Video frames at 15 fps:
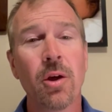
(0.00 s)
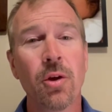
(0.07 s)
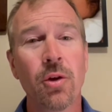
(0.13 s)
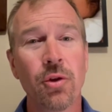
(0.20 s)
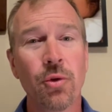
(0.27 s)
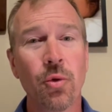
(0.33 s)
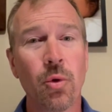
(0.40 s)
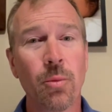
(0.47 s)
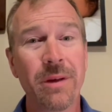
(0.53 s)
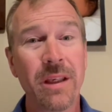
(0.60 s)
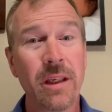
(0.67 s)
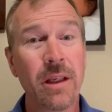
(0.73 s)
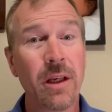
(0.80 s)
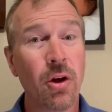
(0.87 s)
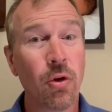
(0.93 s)
you'll
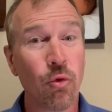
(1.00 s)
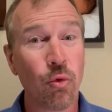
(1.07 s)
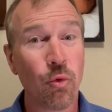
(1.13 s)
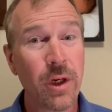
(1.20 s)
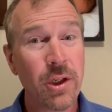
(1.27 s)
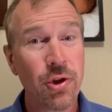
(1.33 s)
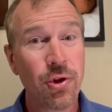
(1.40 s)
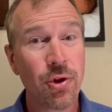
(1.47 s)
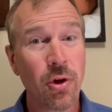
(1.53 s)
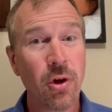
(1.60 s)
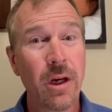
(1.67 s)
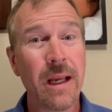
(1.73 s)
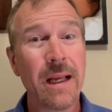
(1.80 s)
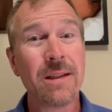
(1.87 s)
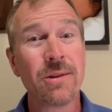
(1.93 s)
be
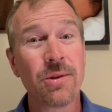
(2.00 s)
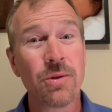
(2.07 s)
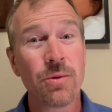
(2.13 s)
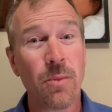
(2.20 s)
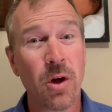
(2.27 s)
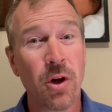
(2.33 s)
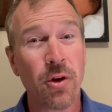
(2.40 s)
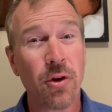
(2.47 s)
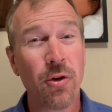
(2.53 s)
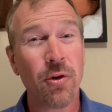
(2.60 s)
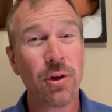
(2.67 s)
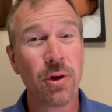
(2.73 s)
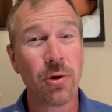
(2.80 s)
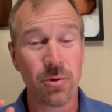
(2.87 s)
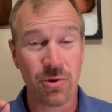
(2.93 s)
richer and smarter
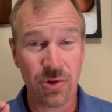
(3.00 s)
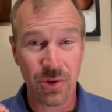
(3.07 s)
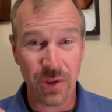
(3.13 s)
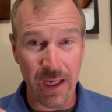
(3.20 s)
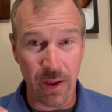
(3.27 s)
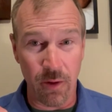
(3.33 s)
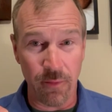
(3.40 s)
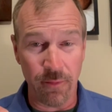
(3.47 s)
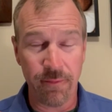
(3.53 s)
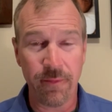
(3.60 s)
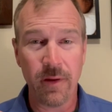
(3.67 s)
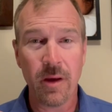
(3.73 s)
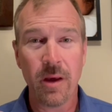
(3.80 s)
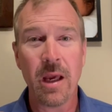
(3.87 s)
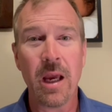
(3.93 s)
yourself
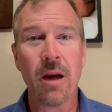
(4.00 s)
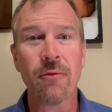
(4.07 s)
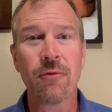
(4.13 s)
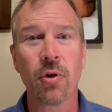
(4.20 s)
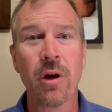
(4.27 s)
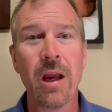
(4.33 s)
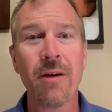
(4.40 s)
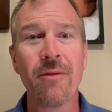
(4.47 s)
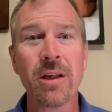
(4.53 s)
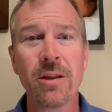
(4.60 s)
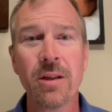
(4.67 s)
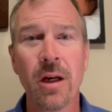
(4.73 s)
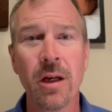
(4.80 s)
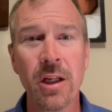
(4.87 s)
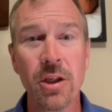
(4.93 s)
after having
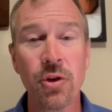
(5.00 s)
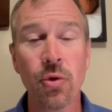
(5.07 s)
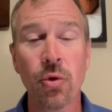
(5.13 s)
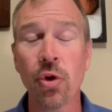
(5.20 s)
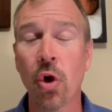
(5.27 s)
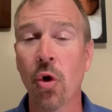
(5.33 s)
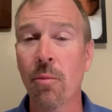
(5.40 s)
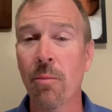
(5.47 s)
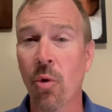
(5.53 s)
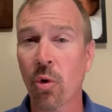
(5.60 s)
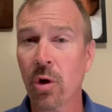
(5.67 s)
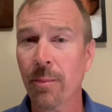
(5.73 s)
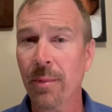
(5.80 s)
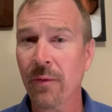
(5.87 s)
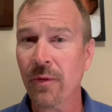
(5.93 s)
done it. You'll know more
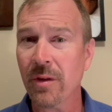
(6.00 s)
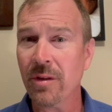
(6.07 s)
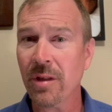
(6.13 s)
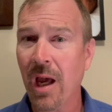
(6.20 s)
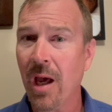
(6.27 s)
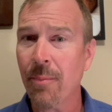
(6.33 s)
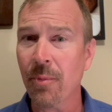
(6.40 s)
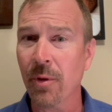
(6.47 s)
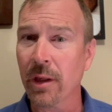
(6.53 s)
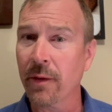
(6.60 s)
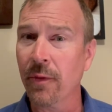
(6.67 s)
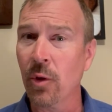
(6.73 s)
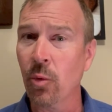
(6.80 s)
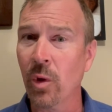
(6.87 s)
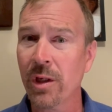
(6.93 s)
about the topic
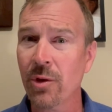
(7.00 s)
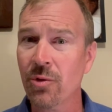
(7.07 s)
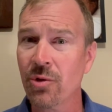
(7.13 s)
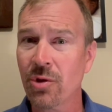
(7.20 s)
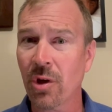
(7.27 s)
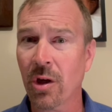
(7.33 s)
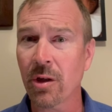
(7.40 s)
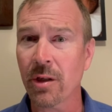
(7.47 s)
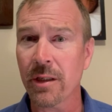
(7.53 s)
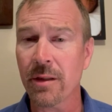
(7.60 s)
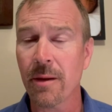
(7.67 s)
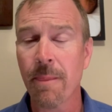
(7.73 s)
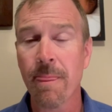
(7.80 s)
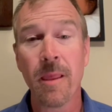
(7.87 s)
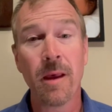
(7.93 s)
than when you started,
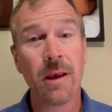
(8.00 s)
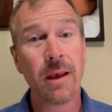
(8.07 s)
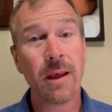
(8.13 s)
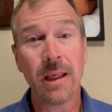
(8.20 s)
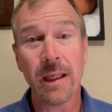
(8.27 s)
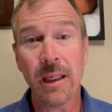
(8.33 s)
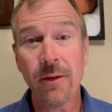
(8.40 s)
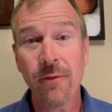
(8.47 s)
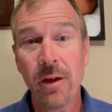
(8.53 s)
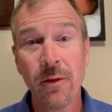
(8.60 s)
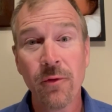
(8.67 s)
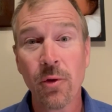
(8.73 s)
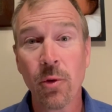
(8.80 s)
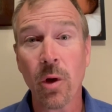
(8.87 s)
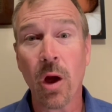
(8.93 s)
even
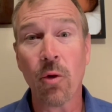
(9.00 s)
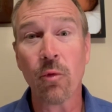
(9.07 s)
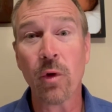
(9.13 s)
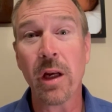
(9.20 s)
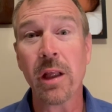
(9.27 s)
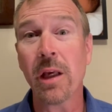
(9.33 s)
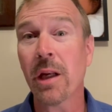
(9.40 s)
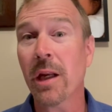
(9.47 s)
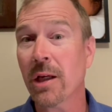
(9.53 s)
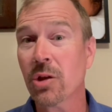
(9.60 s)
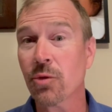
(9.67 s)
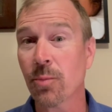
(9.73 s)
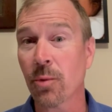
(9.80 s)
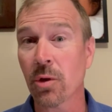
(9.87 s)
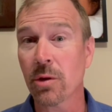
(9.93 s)
if you're already an
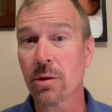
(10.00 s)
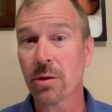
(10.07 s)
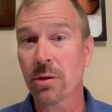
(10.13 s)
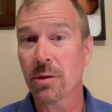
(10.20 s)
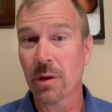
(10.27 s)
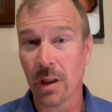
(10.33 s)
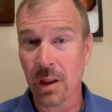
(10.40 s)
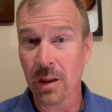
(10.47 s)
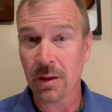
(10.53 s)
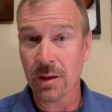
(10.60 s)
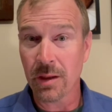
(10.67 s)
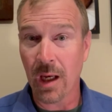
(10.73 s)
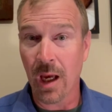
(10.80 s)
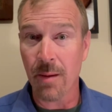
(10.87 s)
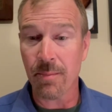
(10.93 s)
expert on the
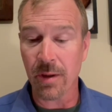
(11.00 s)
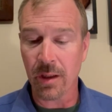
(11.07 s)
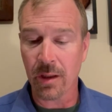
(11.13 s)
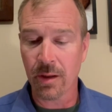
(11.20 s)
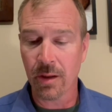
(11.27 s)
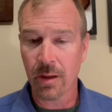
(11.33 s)
topic.